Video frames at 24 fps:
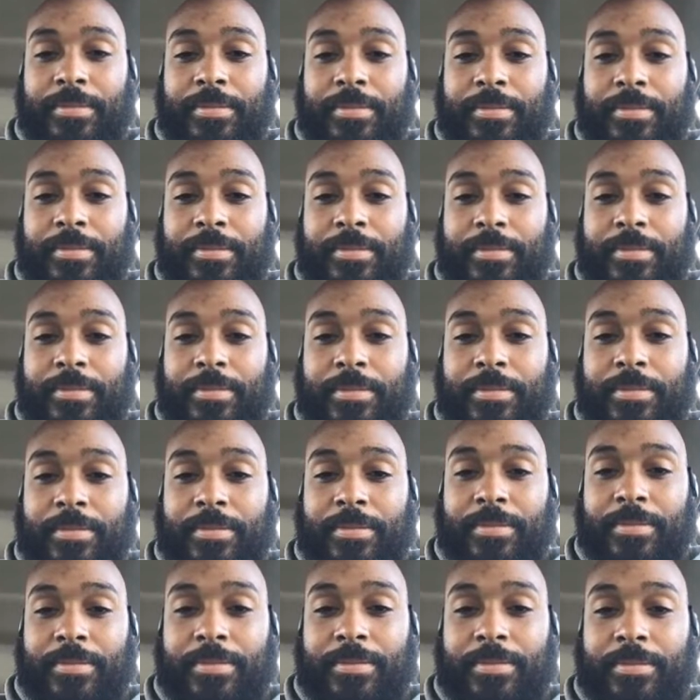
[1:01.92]

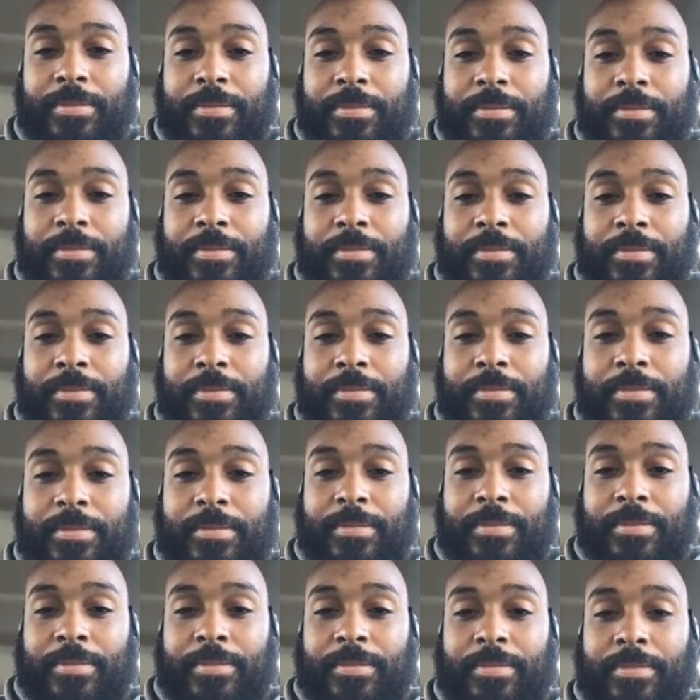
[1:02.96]

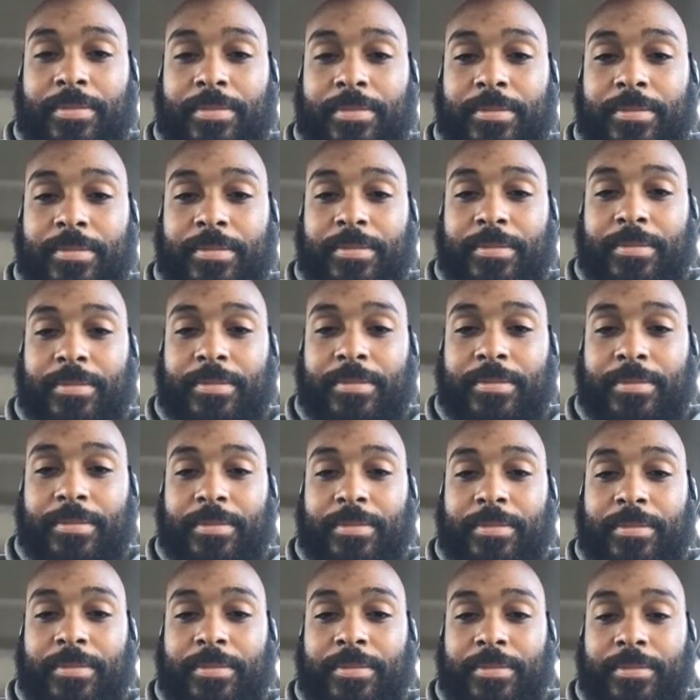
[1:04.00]

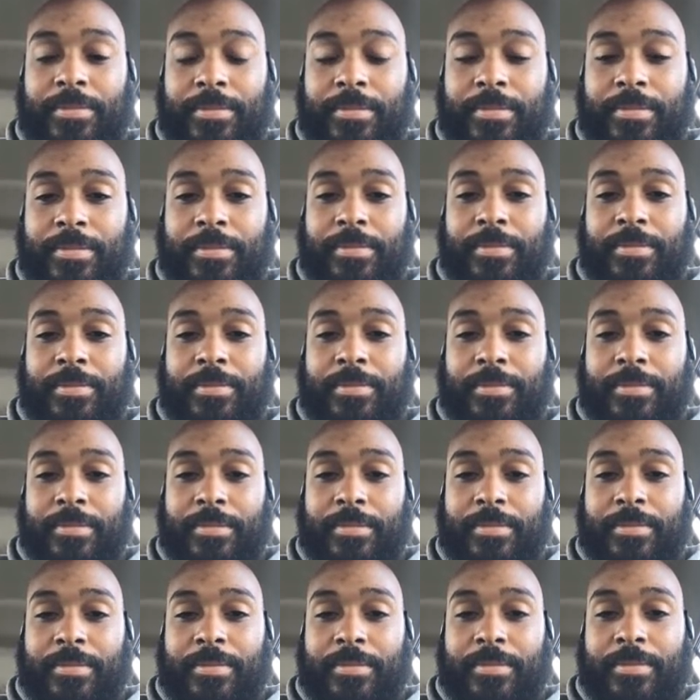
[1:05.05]

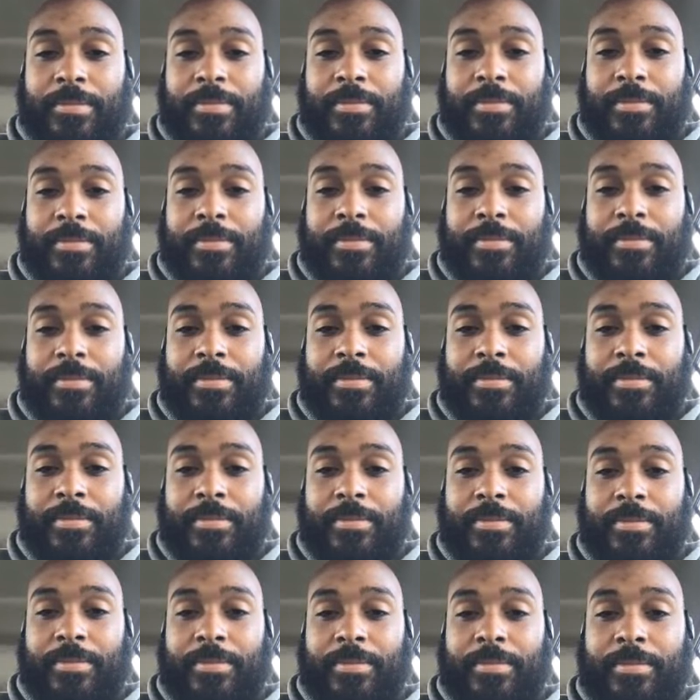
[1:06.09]

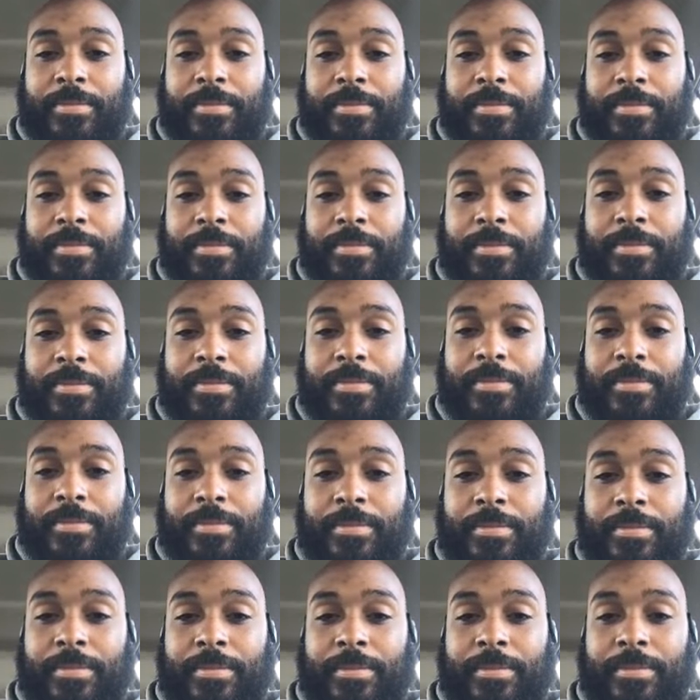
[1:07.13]

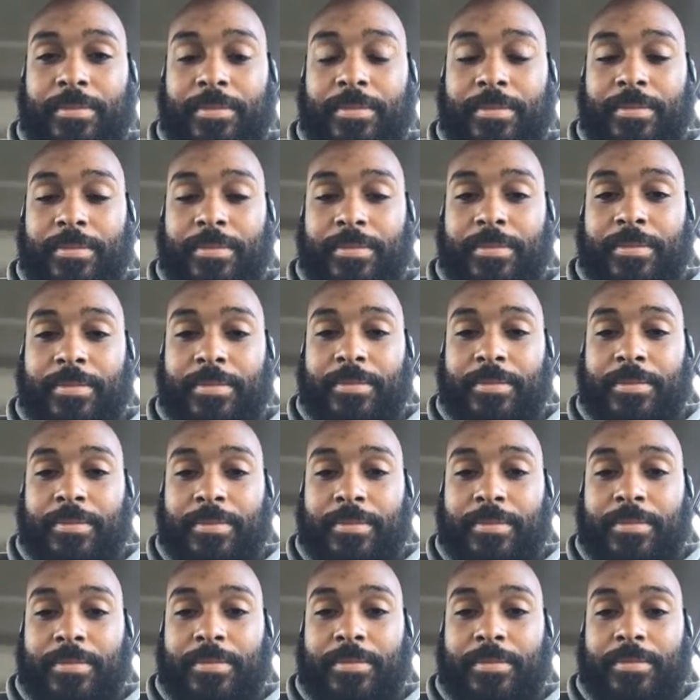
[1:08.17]

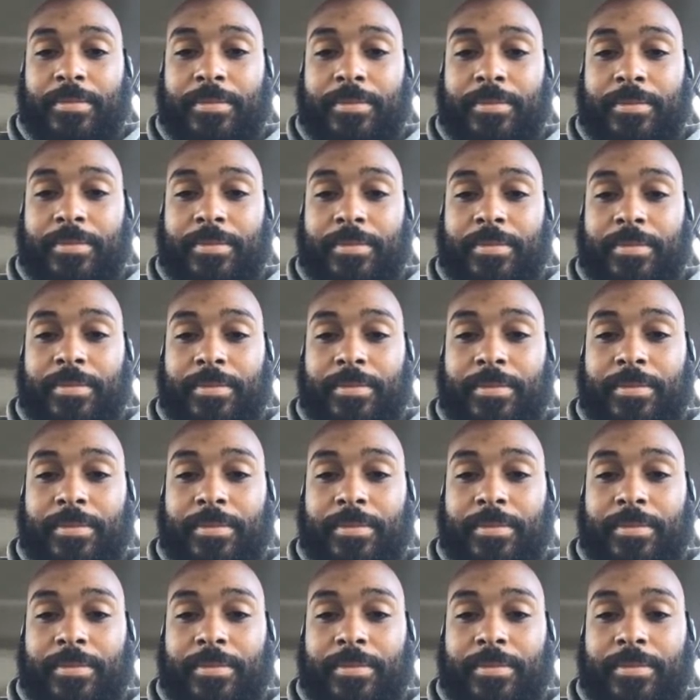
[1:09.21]
This person isn't speaking.